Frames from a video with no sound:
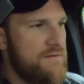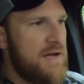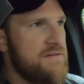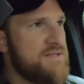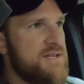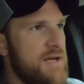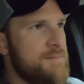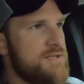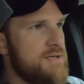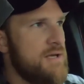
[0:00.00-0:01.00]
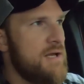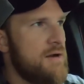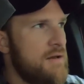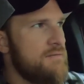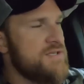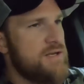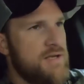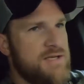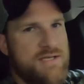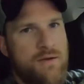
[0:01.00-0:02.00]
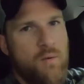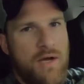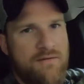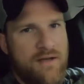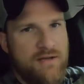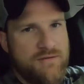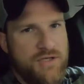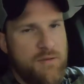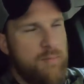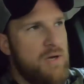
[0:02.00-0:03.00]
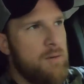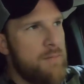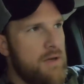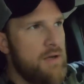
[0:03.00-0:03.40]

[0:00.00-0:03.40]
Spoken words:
5 steps and all of a sudden I see a whitetail jump up.